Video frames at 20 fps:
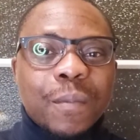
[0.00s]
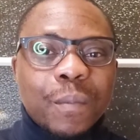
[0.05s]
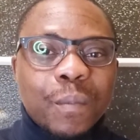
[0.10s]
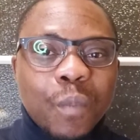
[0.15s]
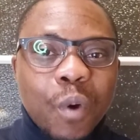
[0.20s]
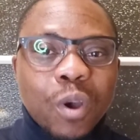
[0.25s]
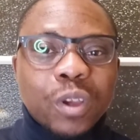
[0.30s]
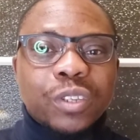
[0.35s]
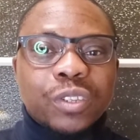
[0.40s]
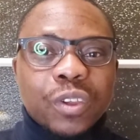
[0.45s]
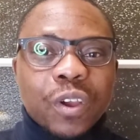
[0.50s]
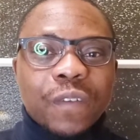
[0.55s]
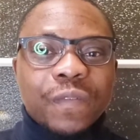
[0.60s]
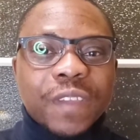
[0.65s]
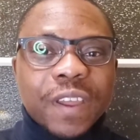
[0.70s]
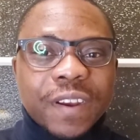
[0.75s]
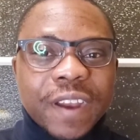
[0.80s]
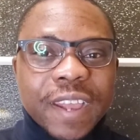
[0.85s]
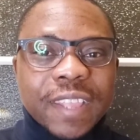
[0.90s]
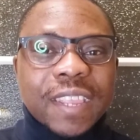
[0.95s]
most
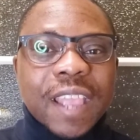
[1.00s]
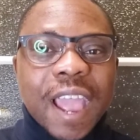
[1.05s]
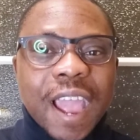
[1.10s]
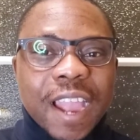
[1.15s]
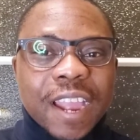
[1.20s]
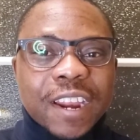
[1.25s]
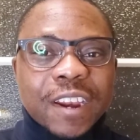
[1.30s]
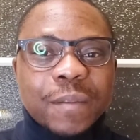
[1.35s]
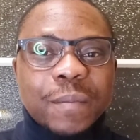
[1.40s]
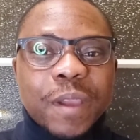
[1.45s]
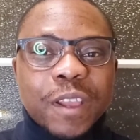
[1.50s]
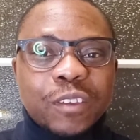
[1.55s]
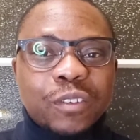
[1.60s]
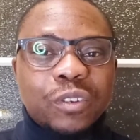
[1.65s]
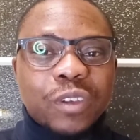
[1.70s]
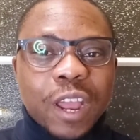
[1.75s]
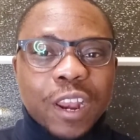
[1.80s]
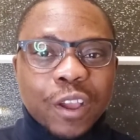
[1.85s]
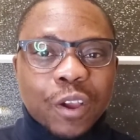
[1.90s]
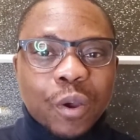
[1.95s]
of the rental agreement
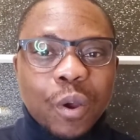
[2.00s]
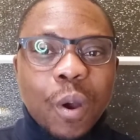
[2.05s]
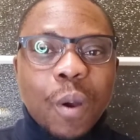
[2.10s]
usually